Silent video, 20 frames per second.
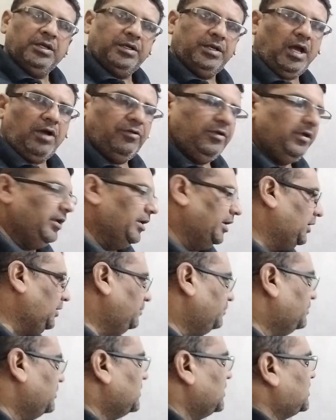Now here
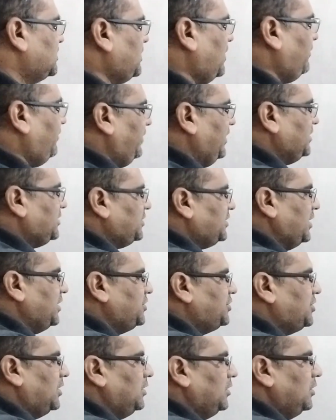surface
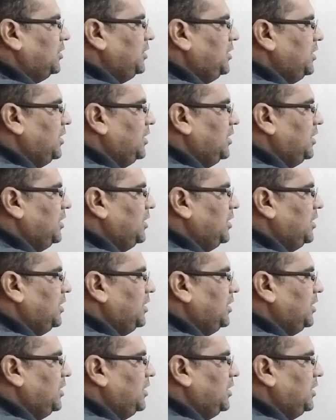tension,